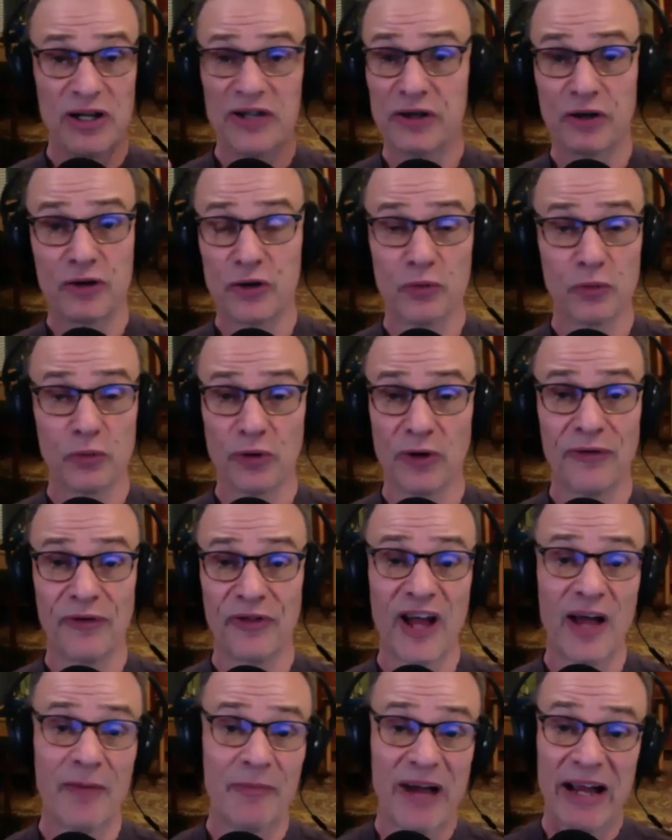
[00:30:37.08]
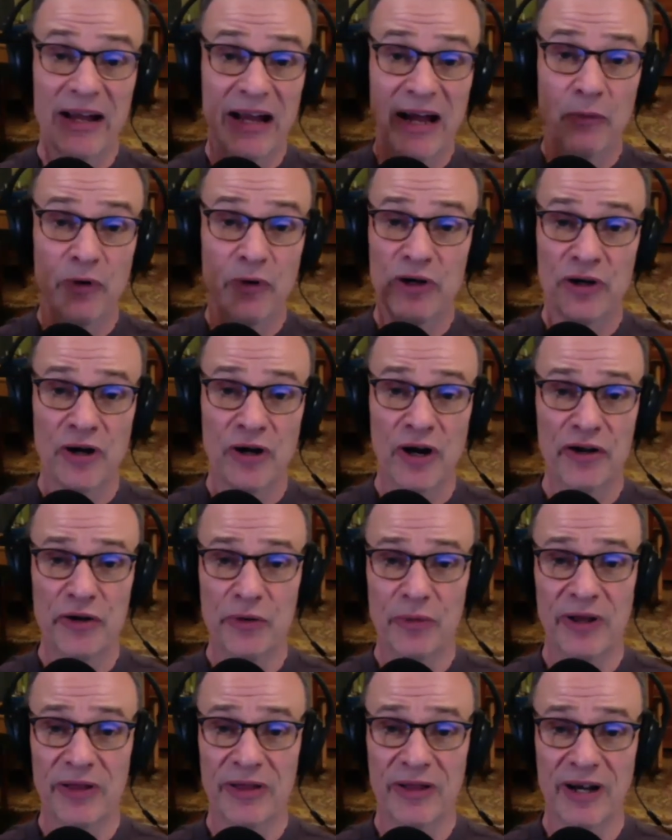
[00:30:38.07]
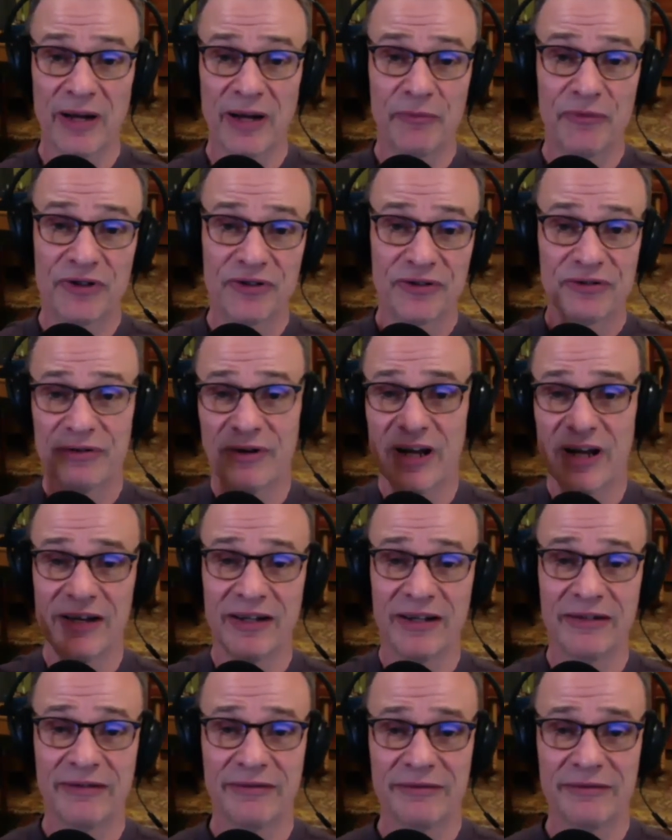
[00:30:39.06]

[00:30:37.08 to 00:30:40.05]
a good rule of thumb. I wouldn't argue with it. I'm just trying to.